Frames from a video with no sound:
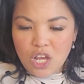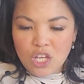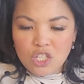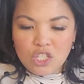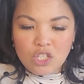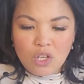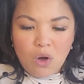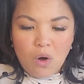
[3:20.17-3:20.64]

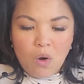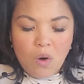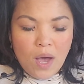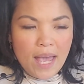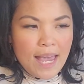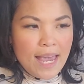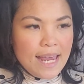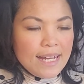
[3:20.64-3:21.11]
so
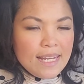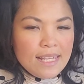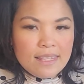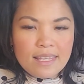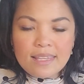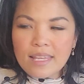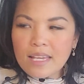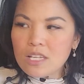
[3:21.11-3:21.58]

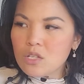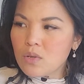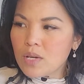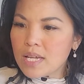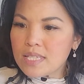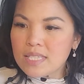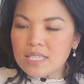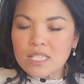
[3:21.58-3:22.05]
anything that you
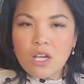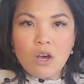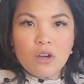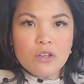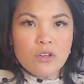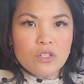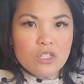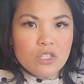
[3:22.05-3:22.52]
can see
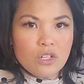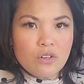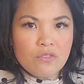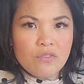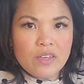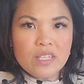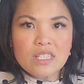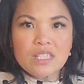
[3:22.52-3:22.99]
on your
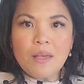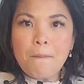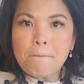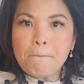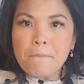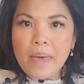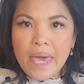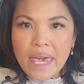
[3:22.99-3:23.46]
surface
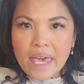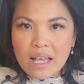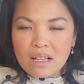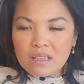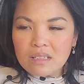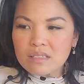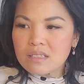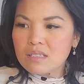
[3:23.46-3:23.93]

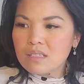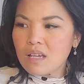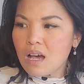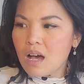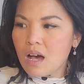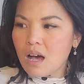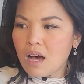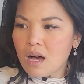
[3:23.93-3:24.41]
mails
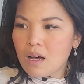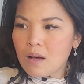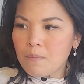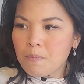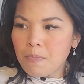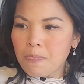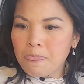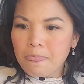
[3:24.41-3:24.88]

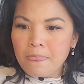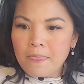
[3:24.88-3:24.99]
um,